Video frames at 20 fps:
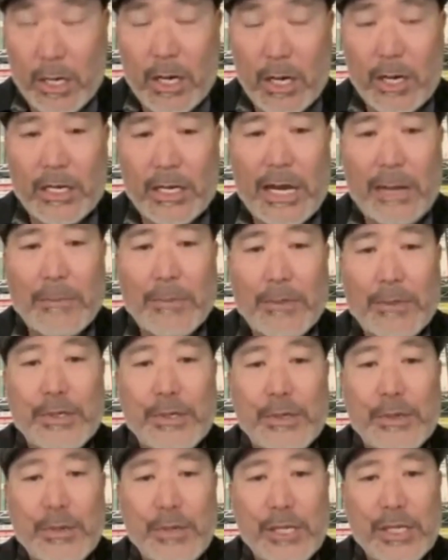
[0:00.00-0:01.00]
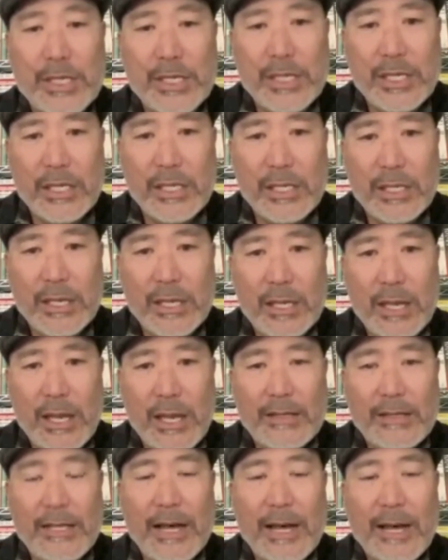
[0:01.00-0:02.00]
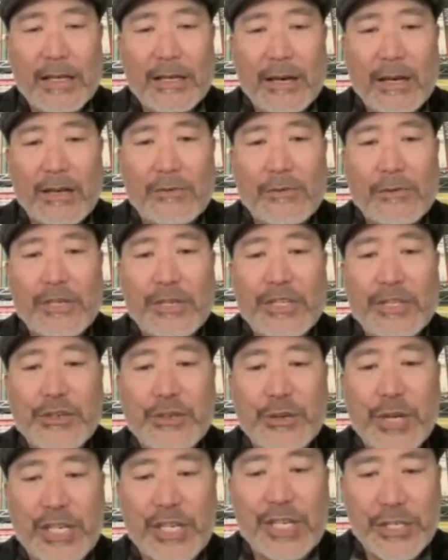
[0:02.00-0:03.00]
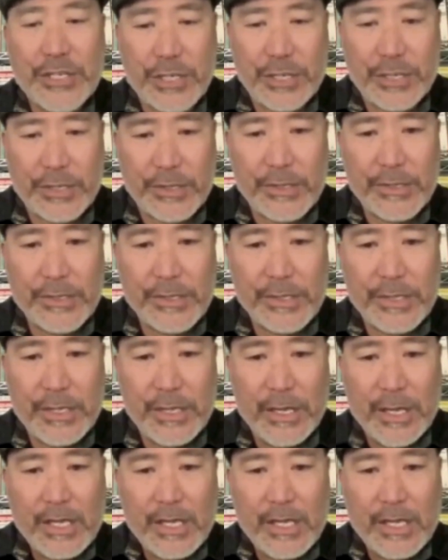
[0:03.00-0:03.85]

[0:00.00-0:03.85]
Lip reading: on opportunity and not on restrictions.